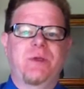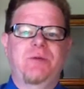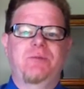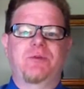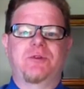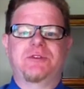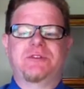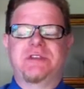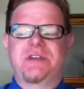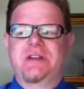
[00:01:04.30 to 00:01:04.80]

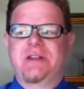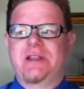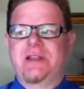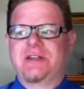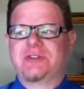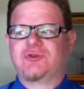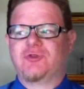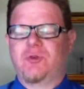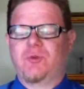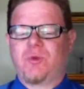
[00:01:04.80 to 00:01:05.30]
people's
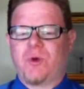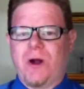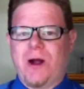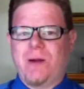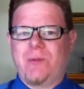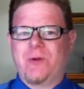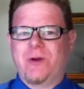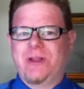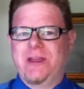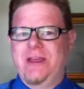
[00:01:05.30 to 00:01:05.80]
intellectual
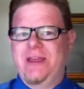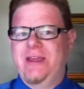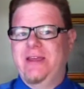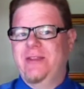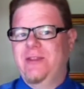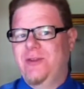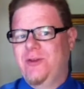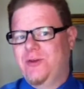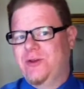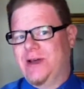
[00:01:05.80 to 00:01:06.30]
property
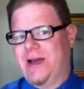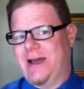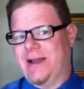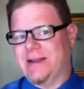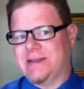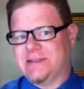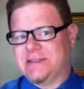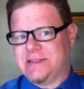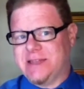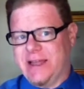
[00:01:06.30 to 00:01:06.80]
in the
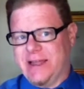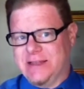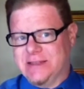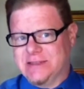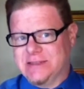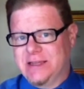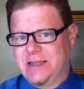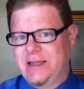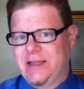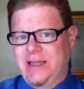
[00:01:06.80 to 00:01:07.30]
United
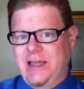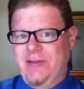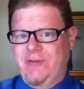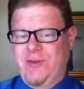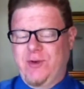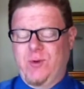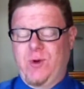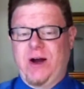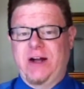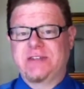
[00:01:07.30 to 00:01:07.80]
States. If
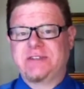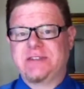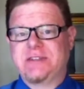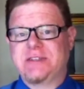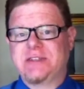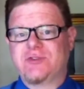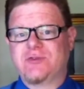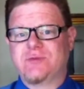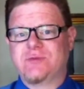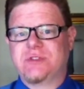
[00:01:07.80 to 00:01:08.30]
you're watching
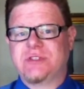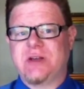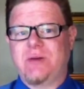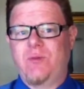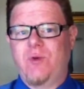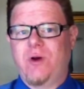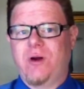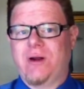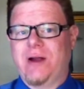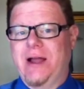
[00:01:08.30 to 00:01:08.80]
this from
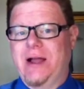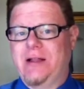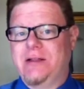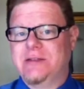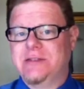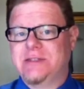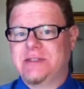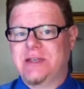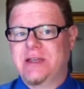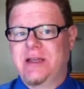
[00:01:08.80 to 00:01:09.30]
somewhere
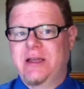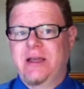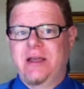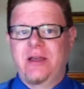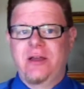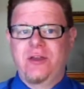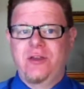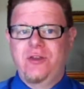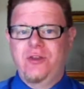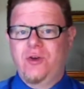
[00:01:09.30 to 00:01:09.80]
else,
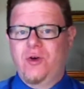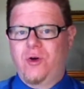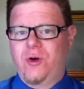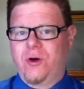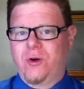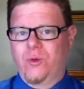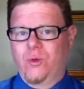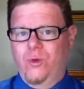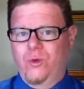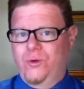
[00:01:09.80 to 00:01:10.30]

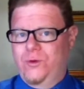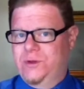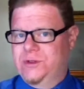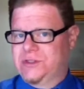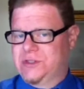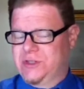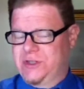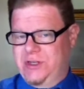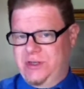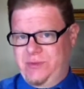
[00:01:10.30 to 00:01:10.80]
your
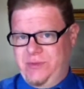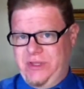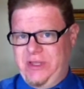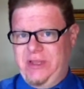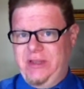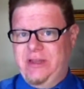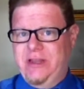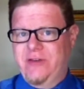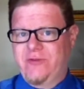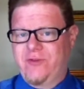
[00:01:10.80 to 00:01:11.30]
rules are going to
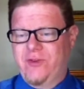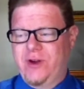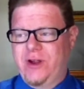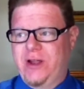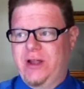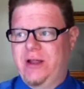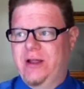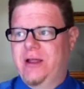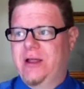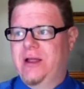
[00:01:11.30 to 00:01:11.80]
be
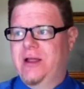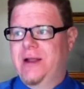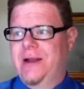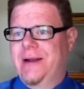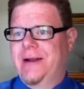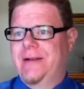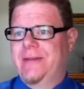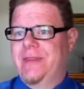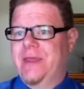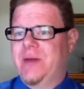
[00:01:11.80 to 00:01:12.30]
different.
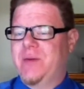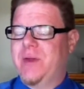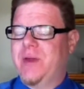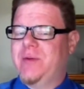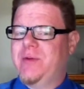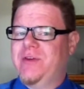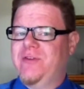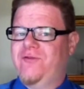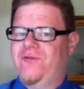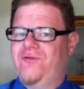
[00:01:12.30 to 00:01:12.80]
They may
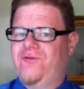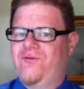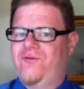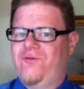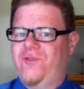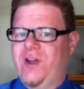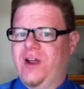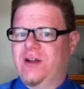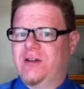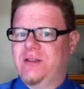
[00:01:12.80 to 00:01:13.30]
be
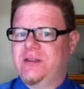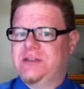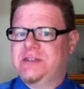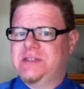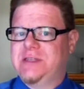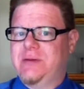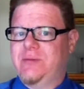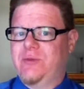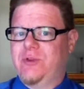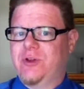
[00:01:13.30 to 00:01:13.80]
fairly
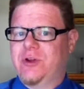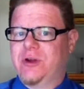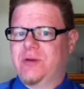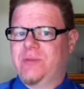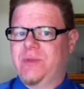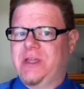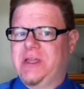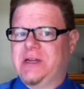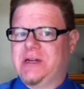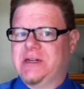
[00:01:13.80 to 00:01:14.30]
similar
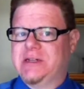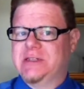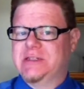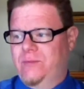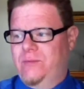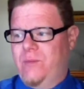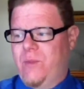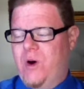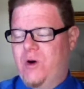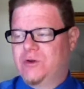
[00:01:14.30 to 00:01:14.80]

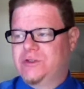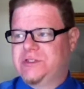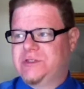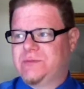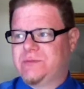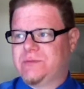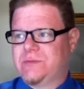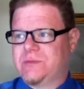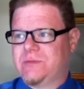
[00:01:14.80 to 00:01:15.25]
because most